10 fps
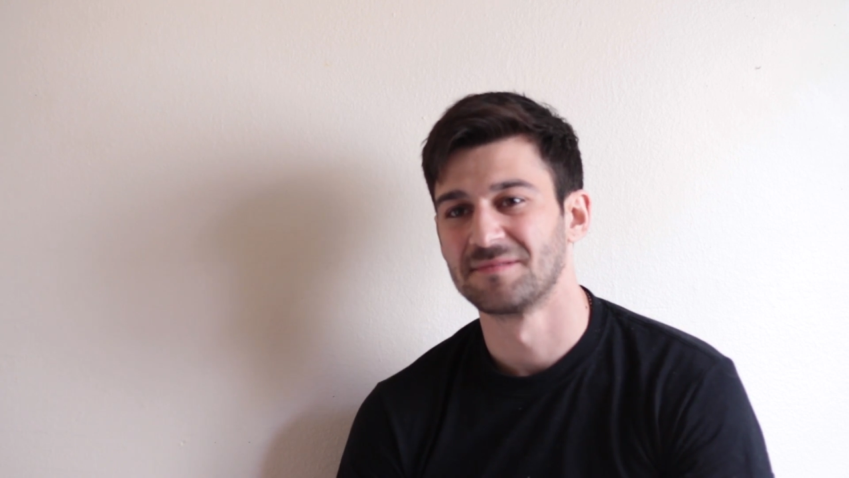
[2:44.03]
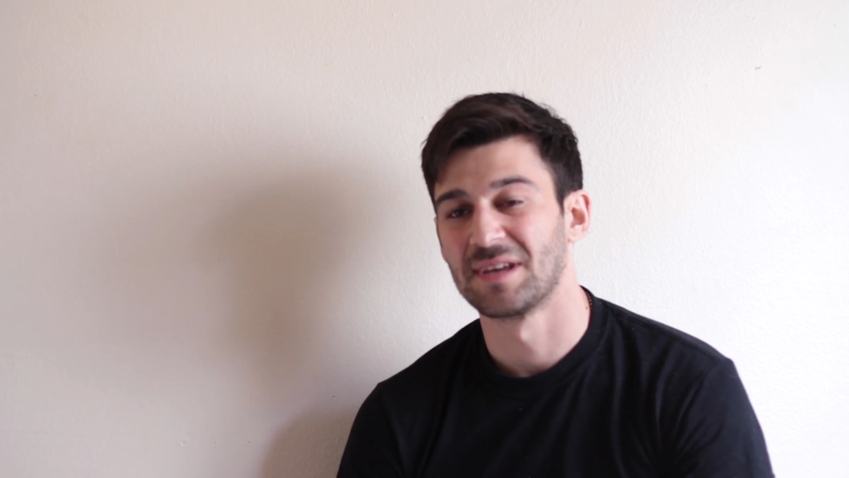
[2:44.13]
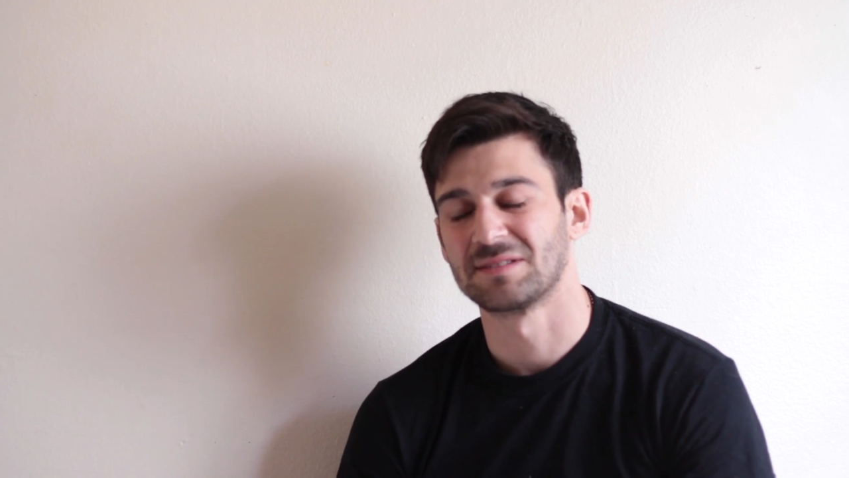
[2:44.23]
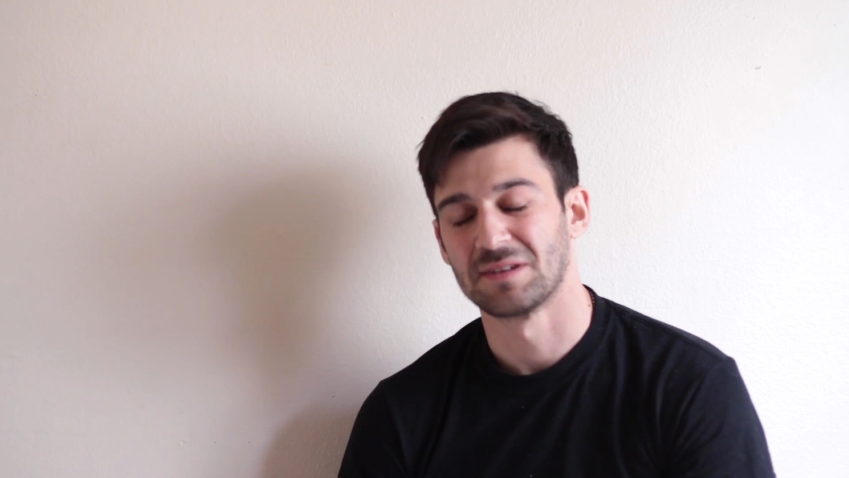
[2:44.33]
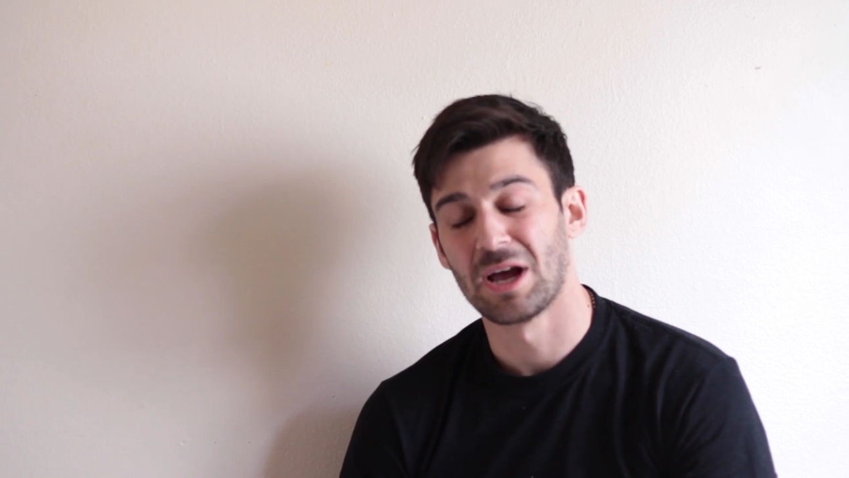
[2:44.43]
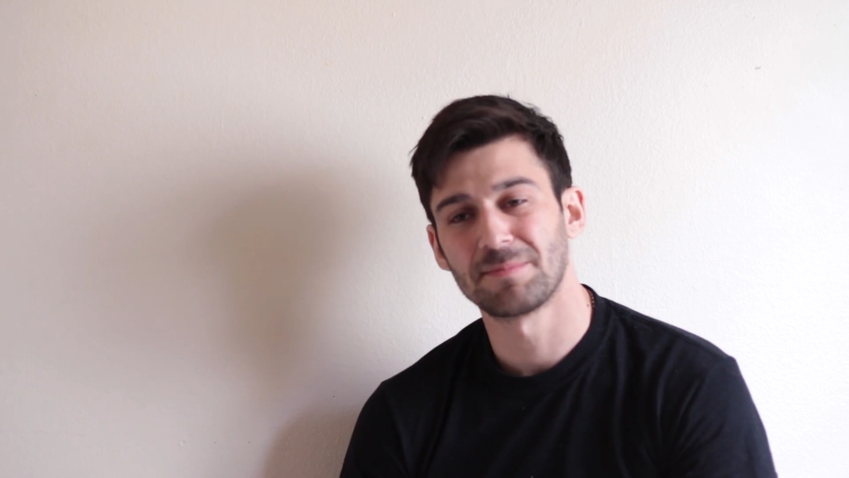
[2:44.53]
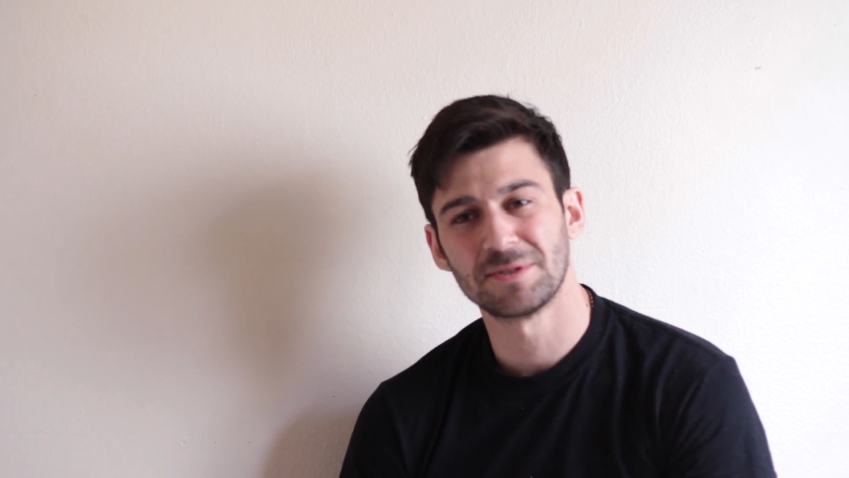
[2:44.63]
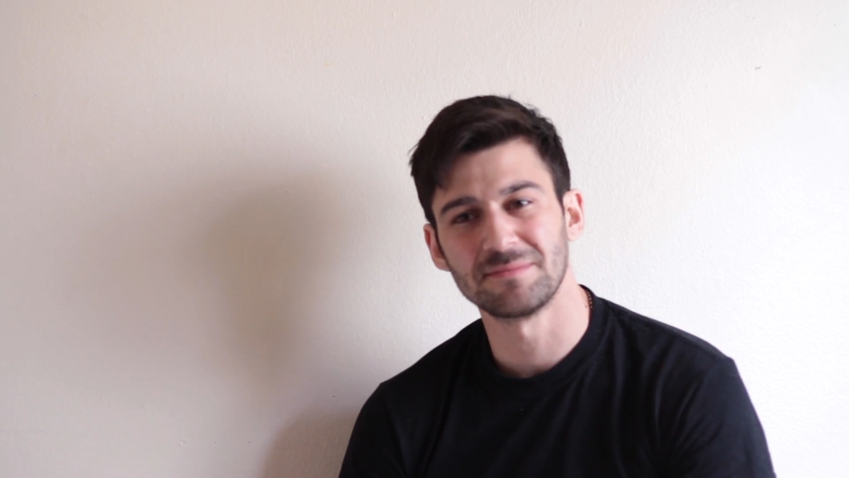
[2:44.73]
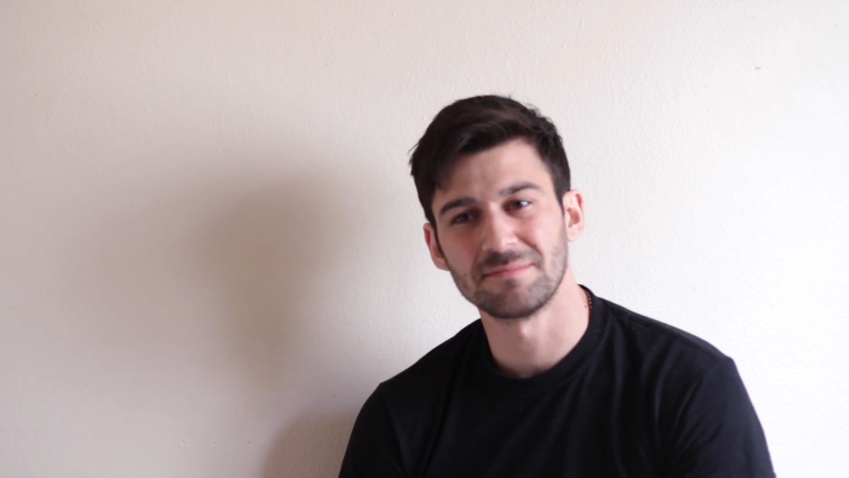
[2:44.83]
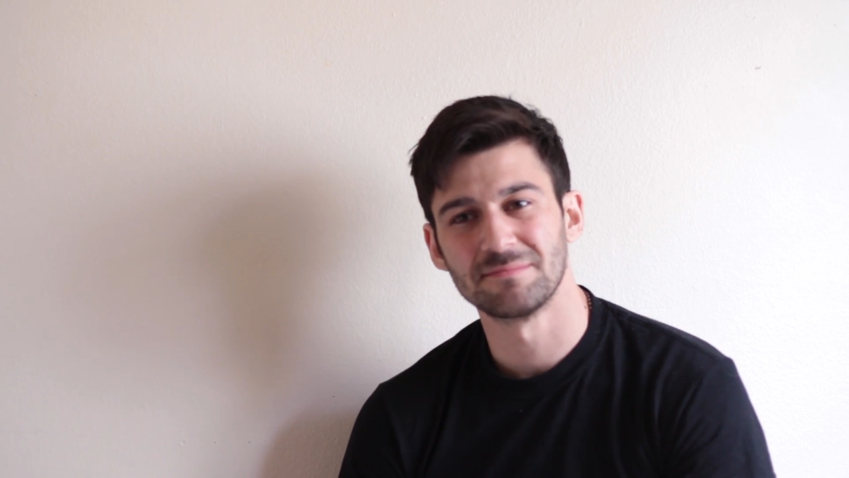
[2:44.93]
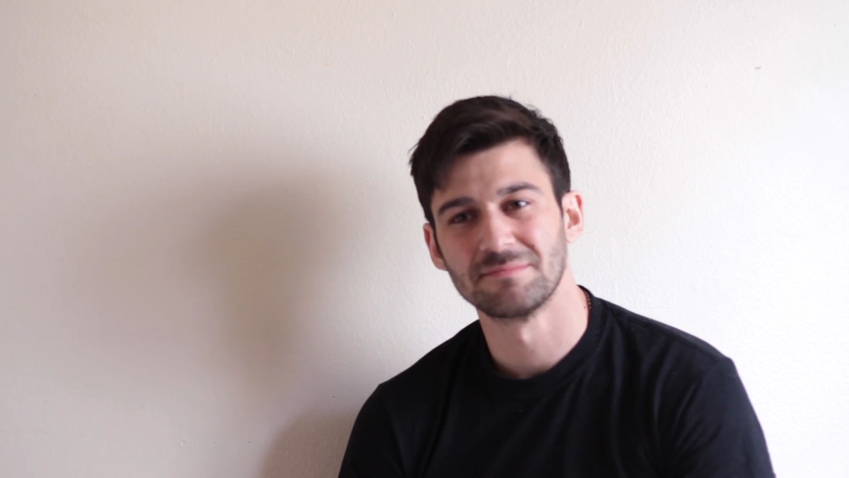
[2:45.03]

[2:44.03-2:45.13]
That's an option?